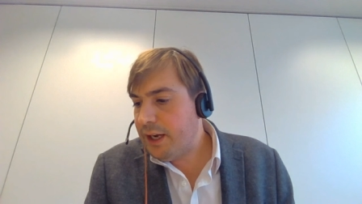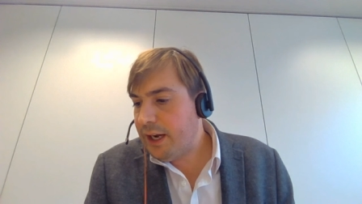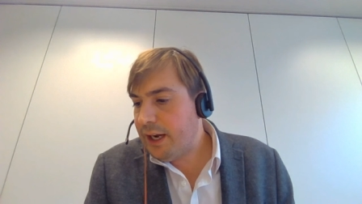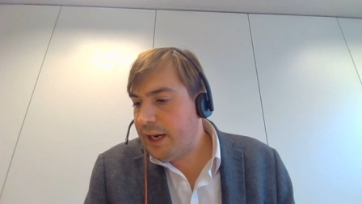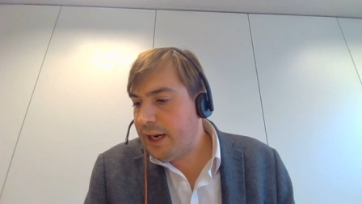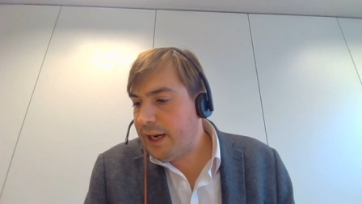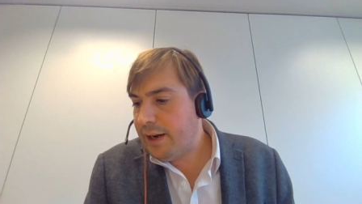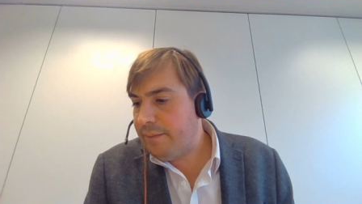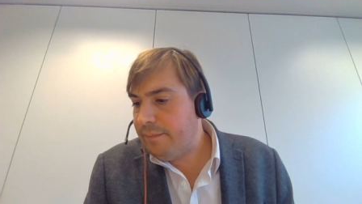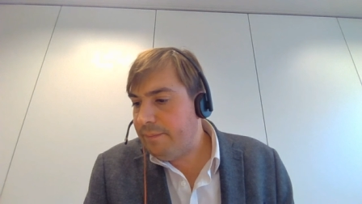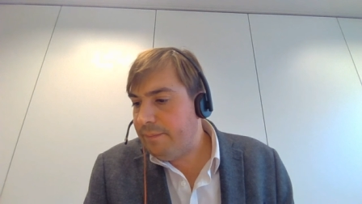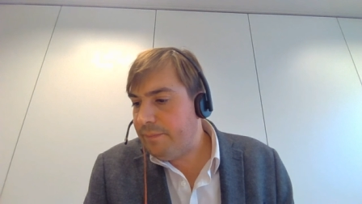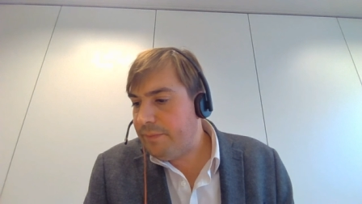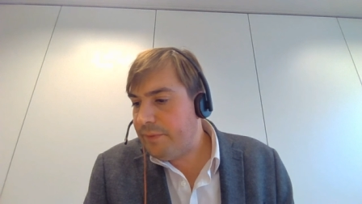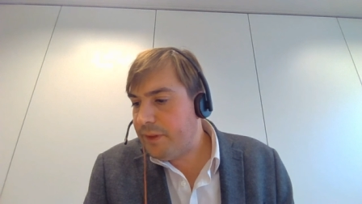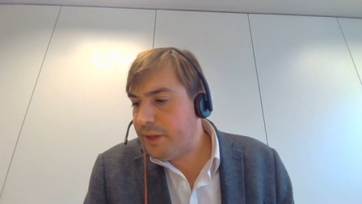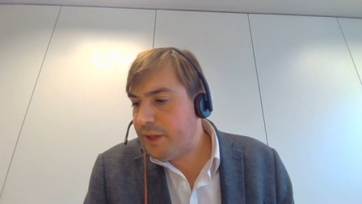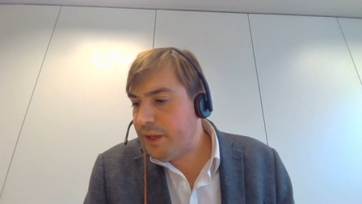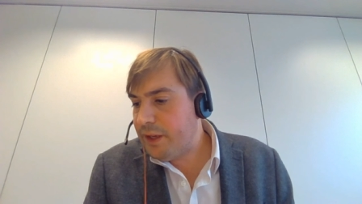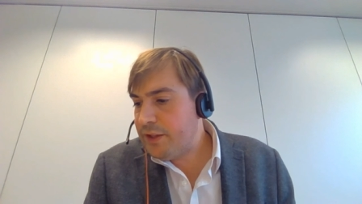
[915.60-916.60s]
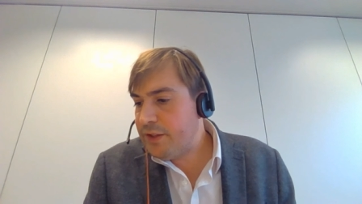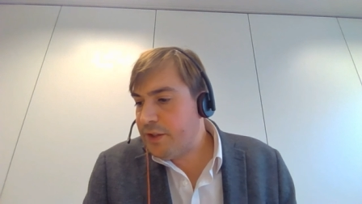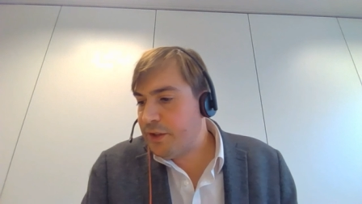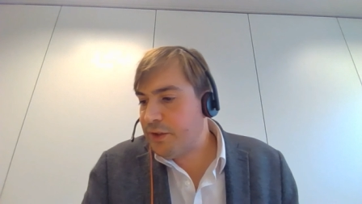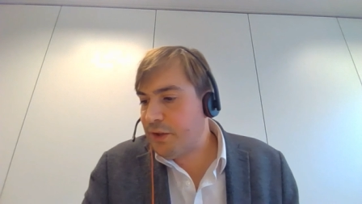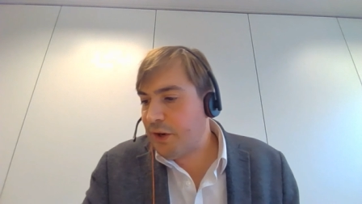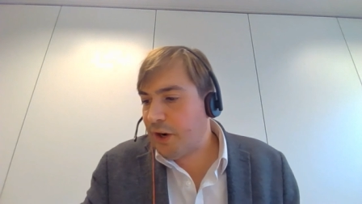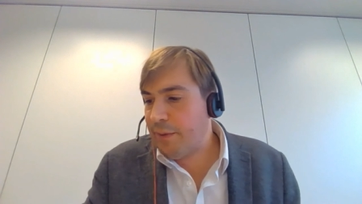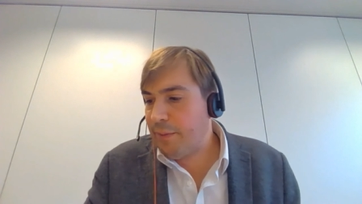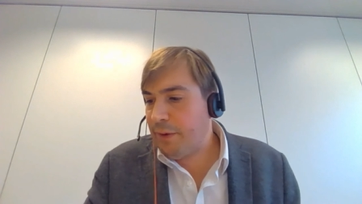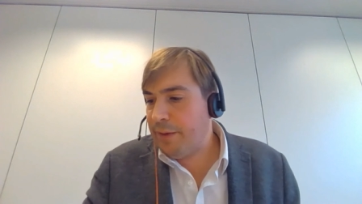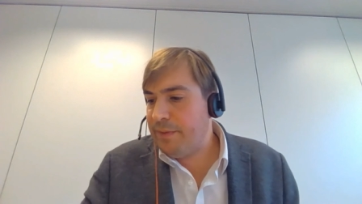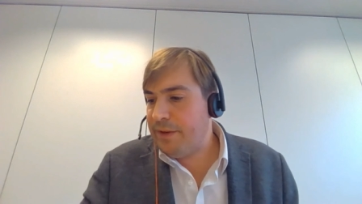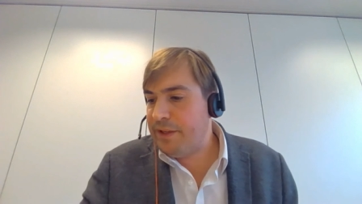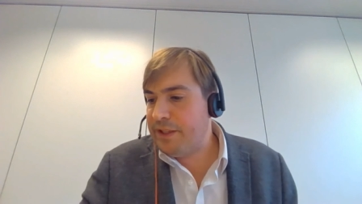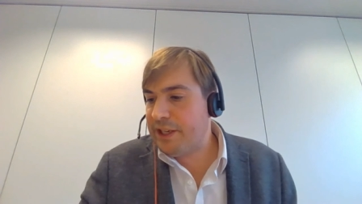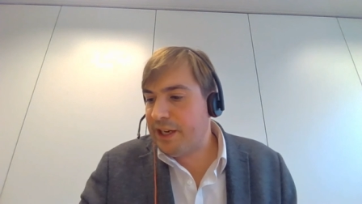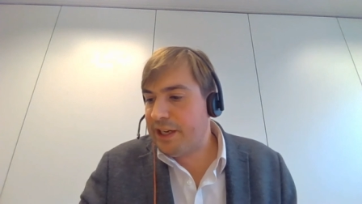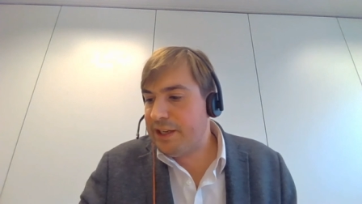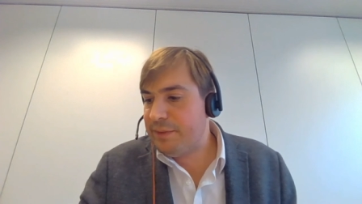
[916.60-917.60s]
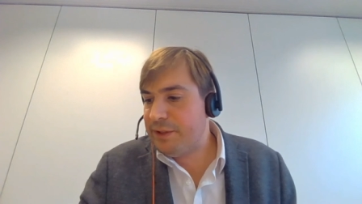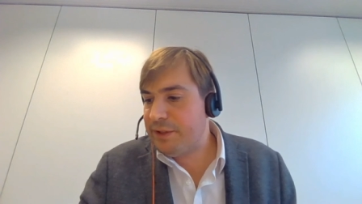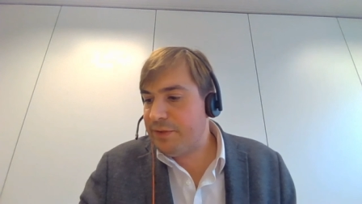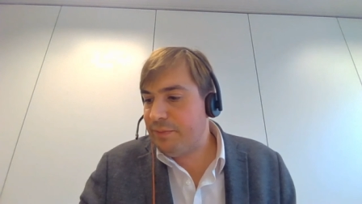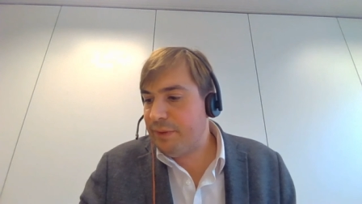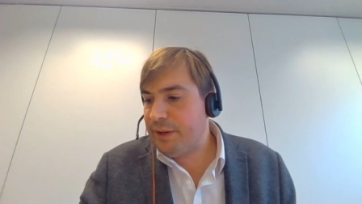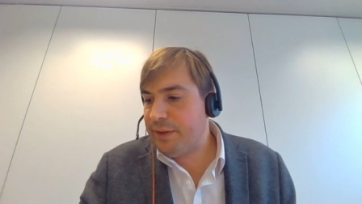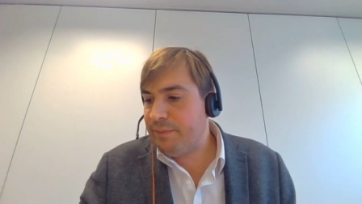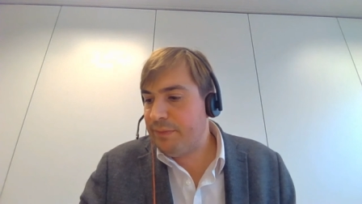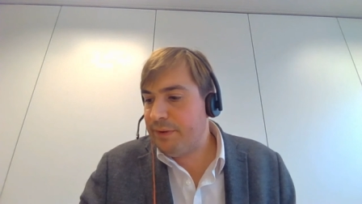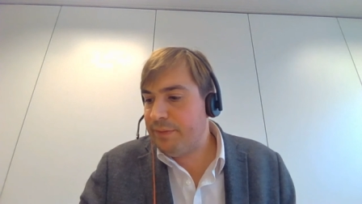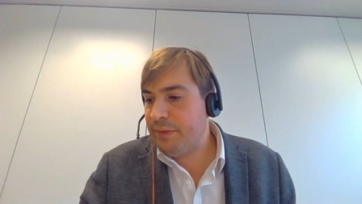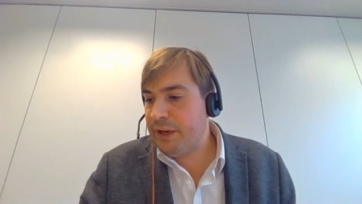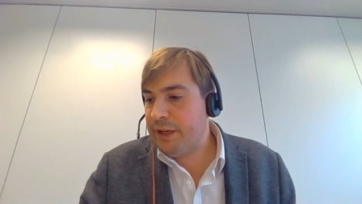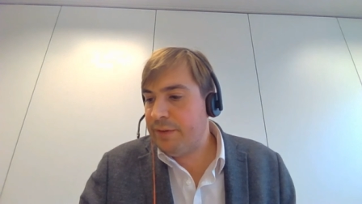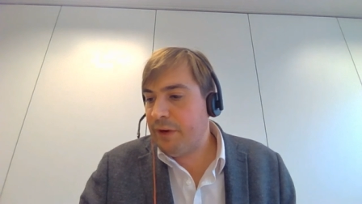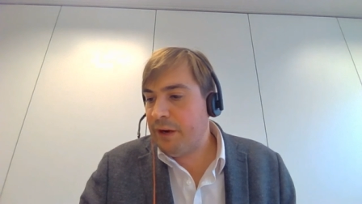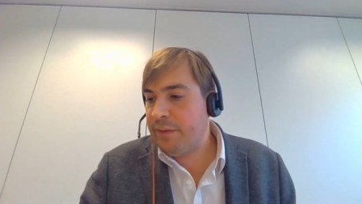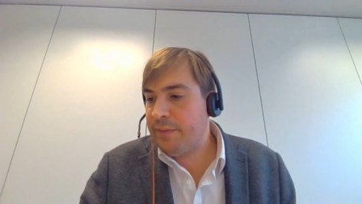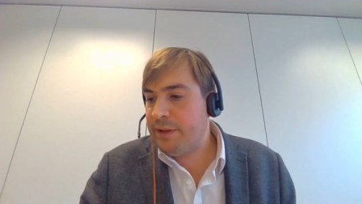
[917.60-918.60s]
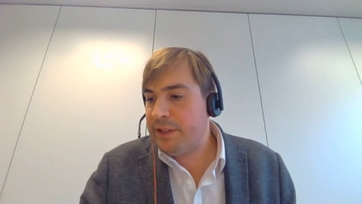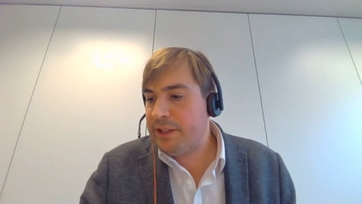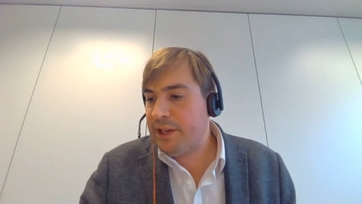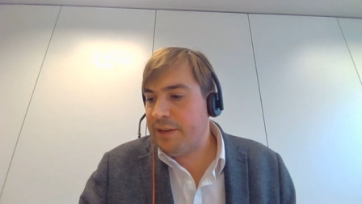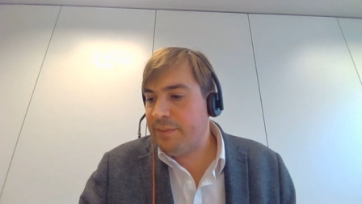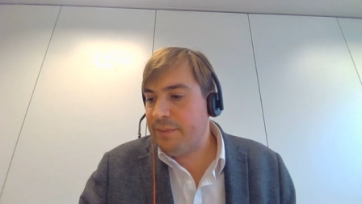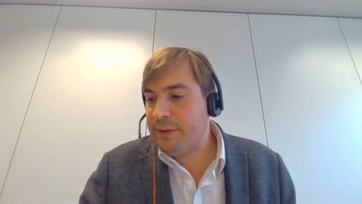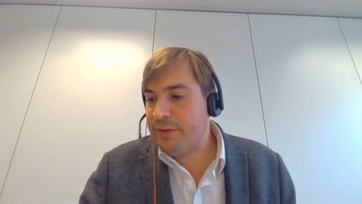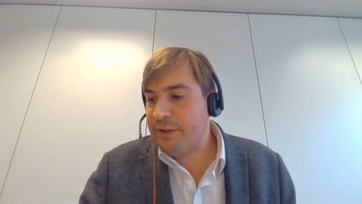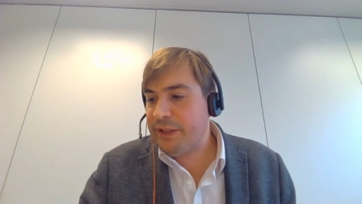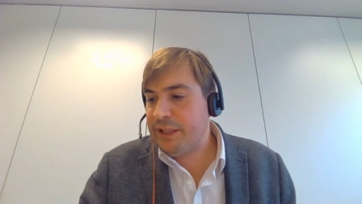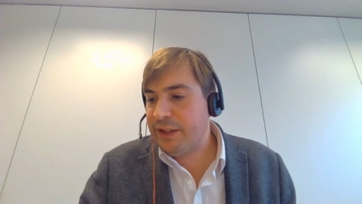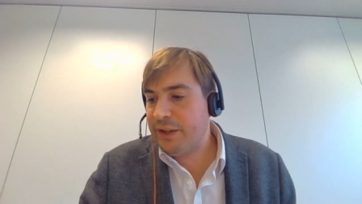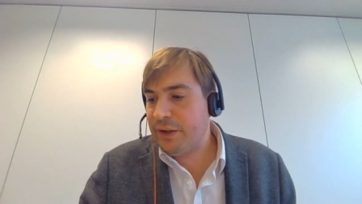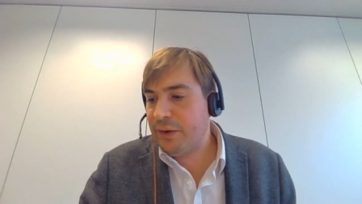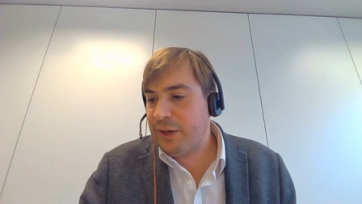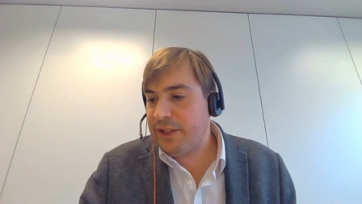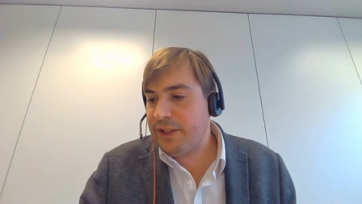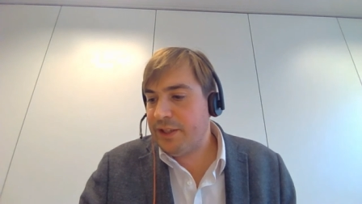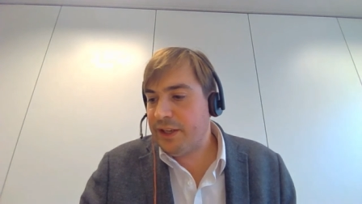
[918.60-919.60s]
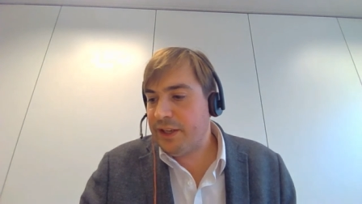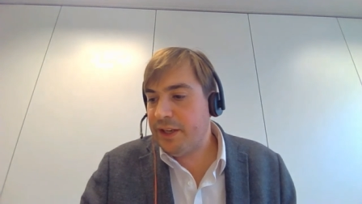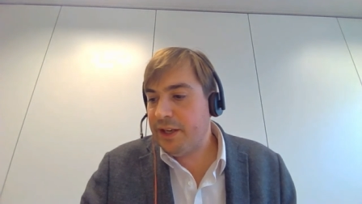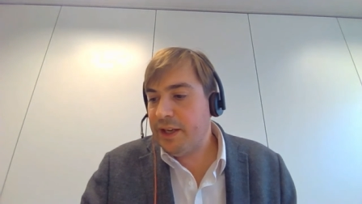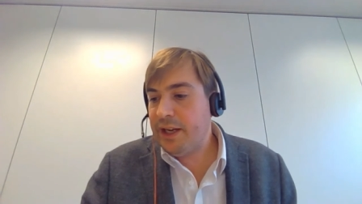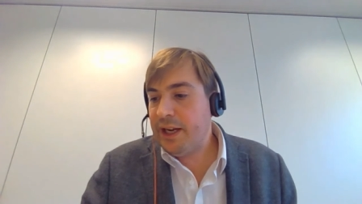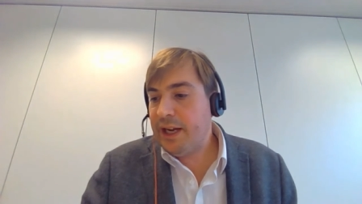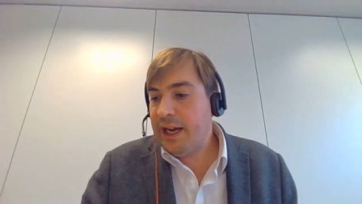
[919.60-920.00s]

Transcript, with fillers: Um, so sorry, I might be slightly mis- might, might, might be slightly misreading the question.